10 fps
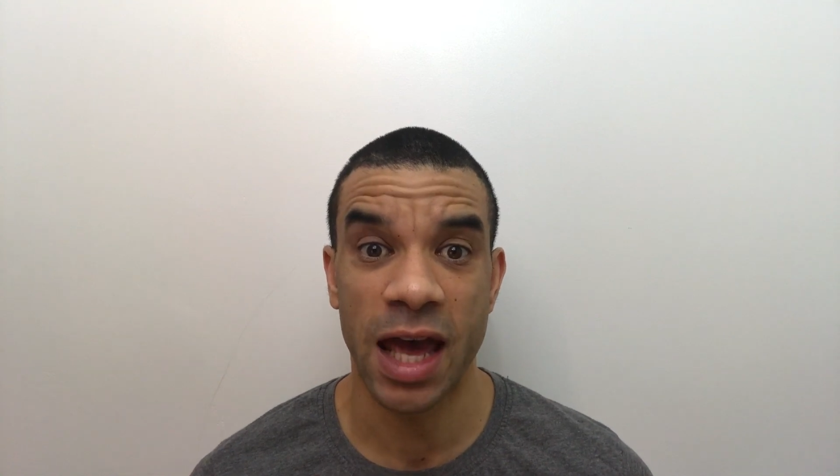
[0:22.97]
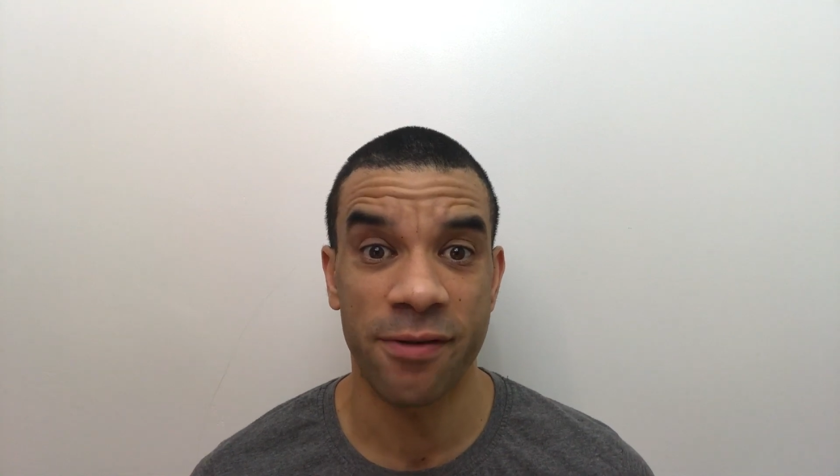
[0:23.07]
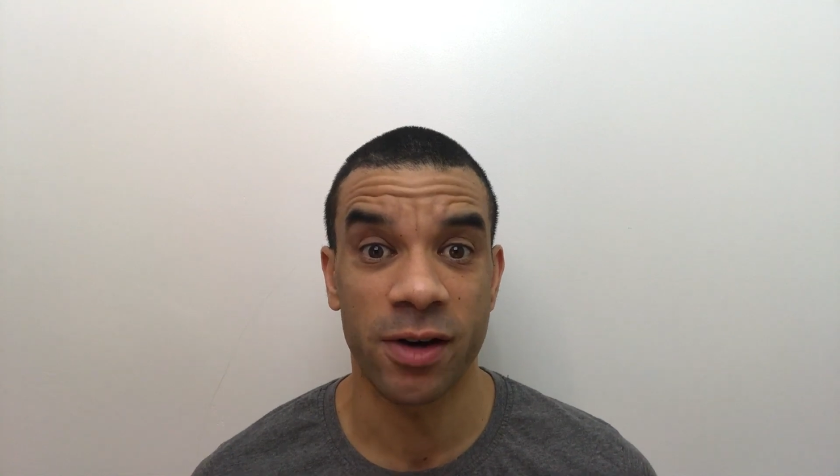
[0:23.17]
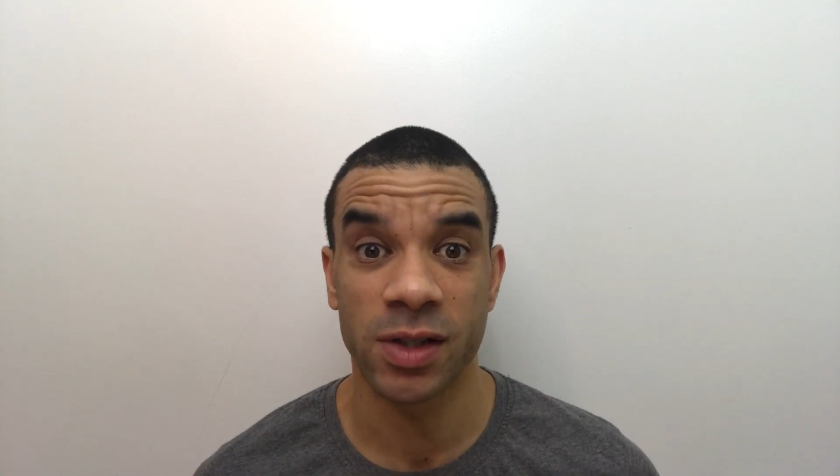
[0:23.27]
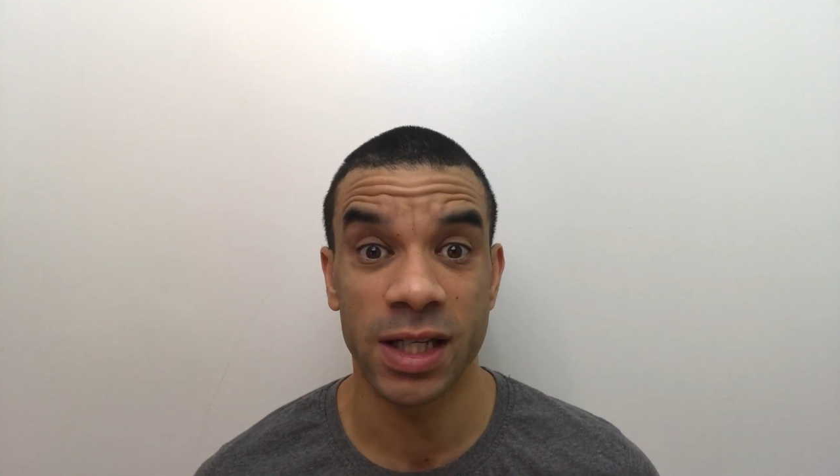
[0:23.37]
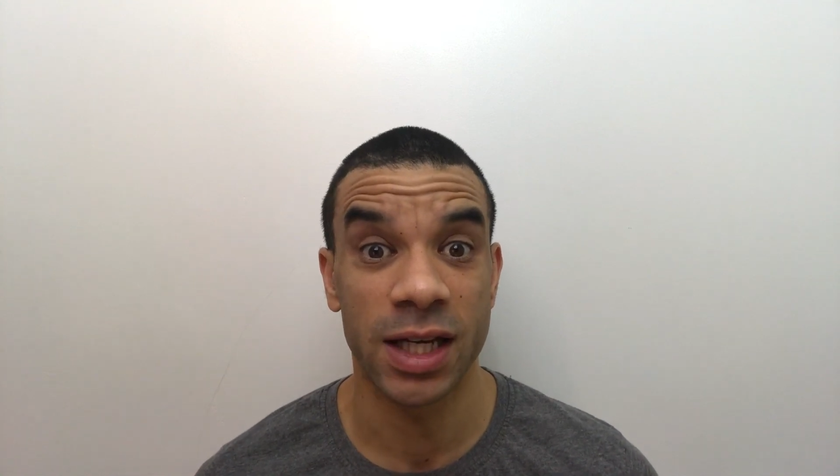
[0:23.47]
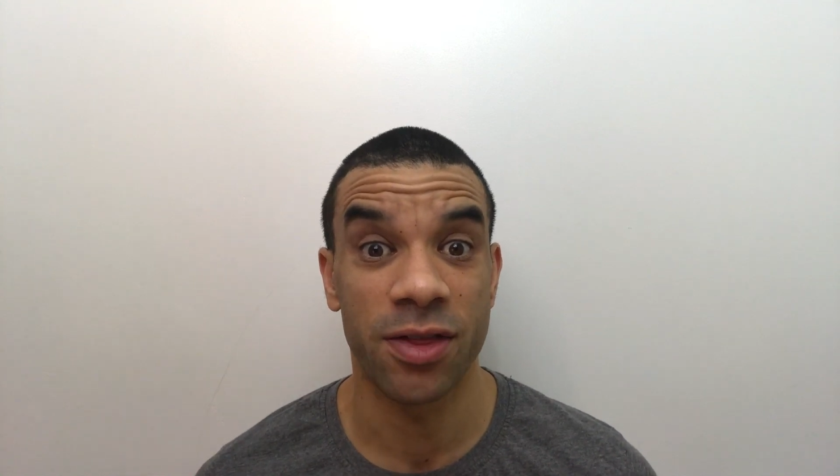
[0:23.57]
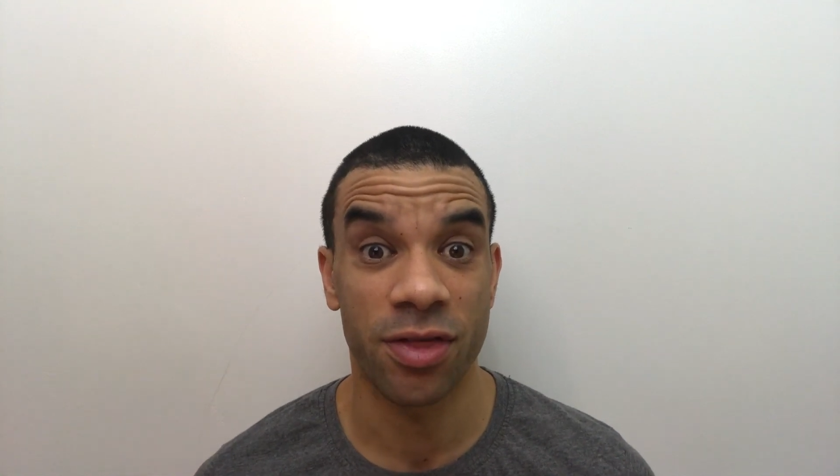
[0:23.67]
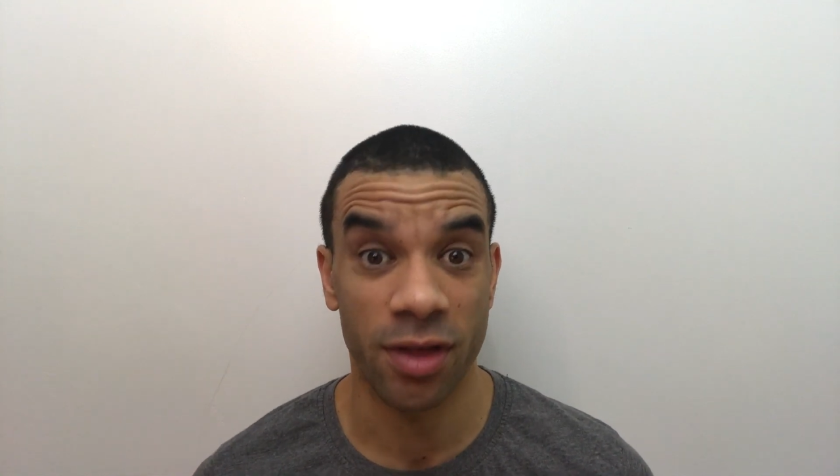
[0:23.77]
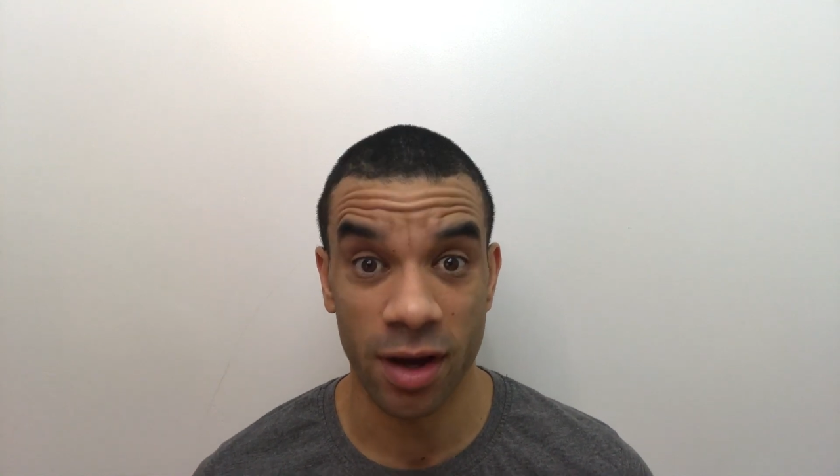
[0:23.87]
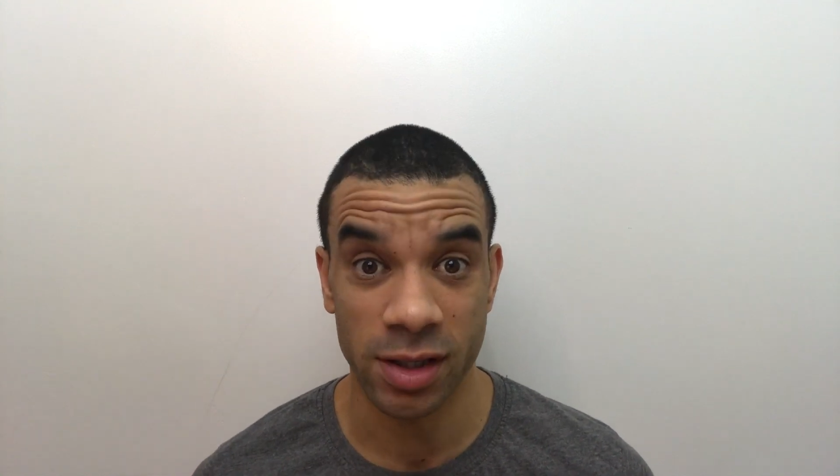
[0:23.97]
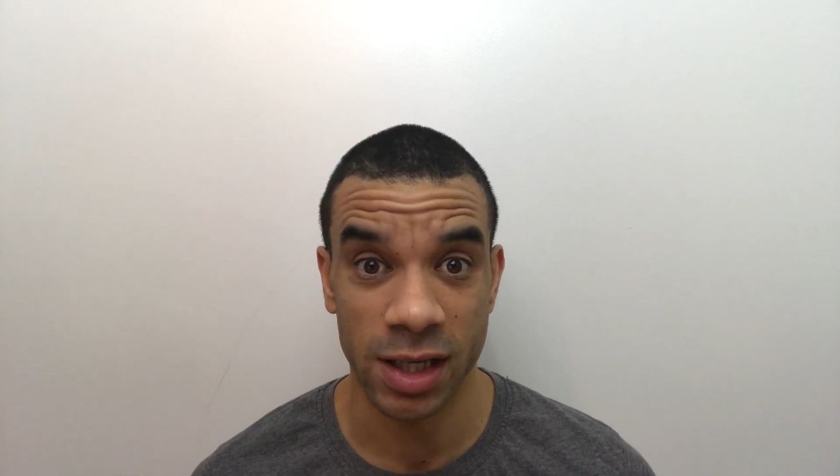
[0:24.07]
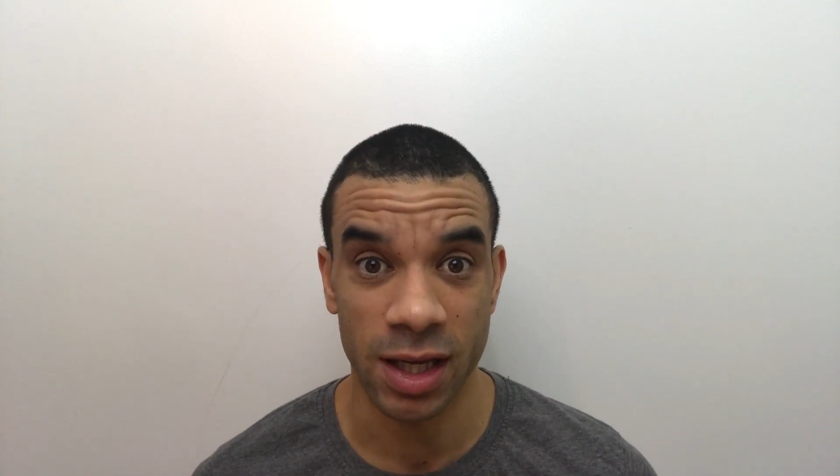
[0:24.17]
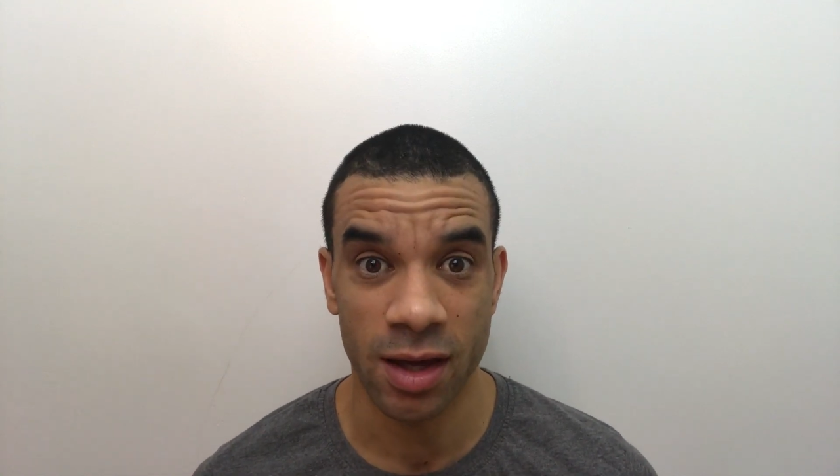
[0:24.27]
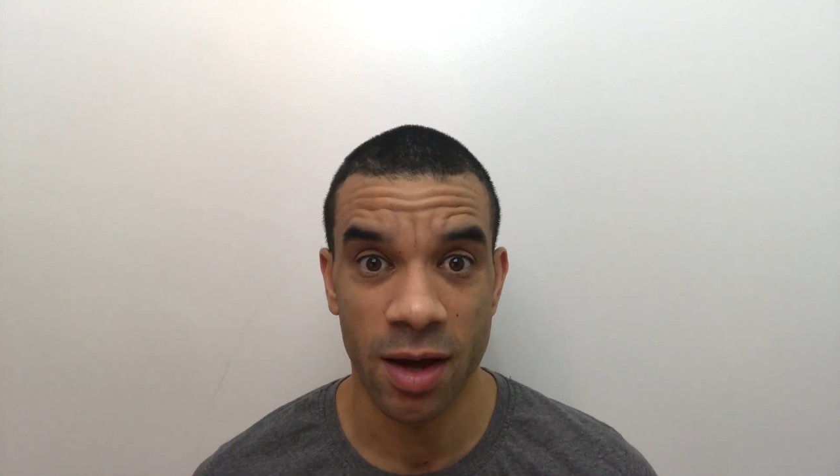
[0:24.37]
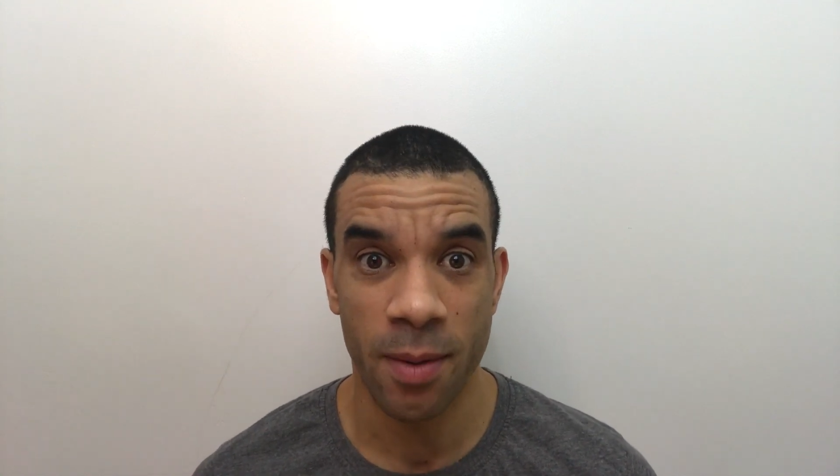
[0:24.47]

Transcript: FOTD 30,